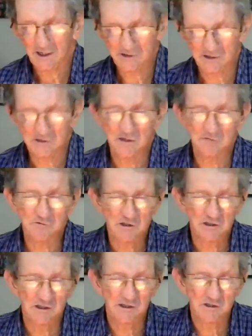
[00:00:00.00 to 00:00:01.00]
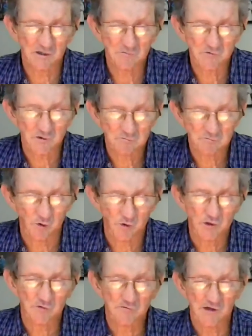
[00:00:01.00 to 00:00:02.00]
I don't know if he still had drums on
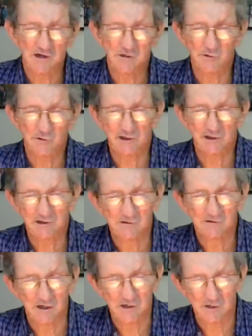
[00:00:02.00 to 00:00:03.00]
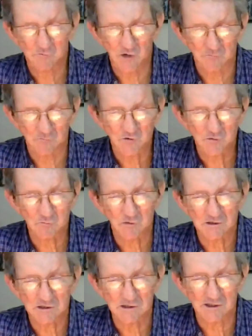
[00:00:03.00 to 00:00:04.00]
board or if they had to quickly load up drums,
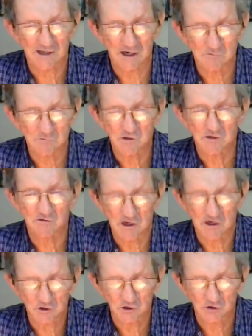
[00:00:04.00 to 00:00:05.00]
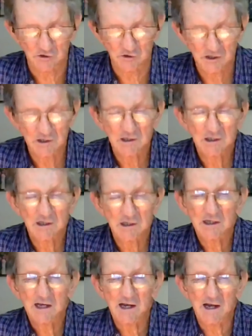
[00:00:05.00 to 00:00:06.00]
but he came to the rescue
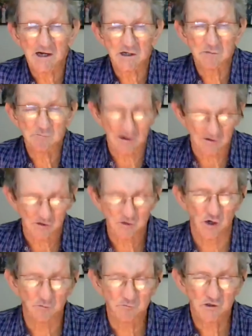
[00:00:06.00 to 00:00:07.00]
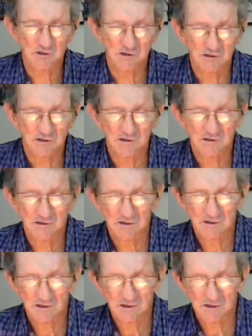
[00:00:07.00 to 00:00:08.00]
and paradropped
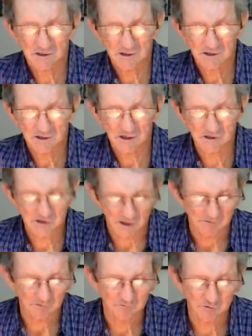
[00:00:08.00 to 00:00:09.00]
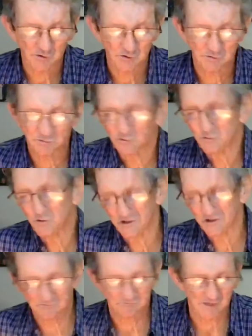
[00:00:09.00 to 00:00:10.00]
a drum of fuel,
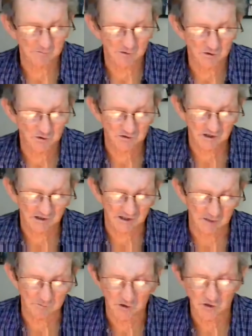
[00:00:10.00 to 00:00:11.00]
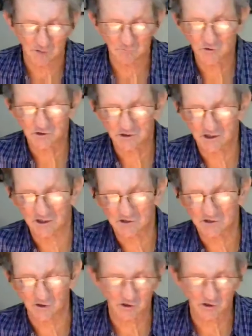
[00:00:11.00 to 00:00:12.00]
or maybe a couple of drums in
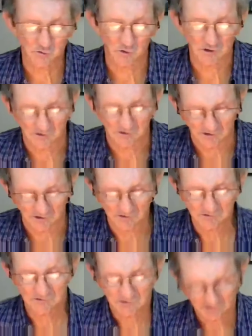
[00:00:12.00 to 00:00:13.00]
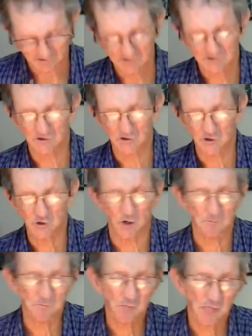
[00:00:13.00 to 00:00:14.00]
case they lost one in the
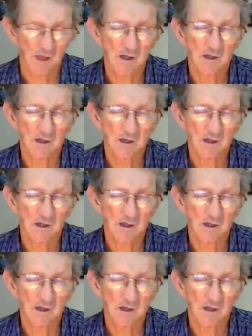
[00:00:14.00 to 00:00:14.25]
drop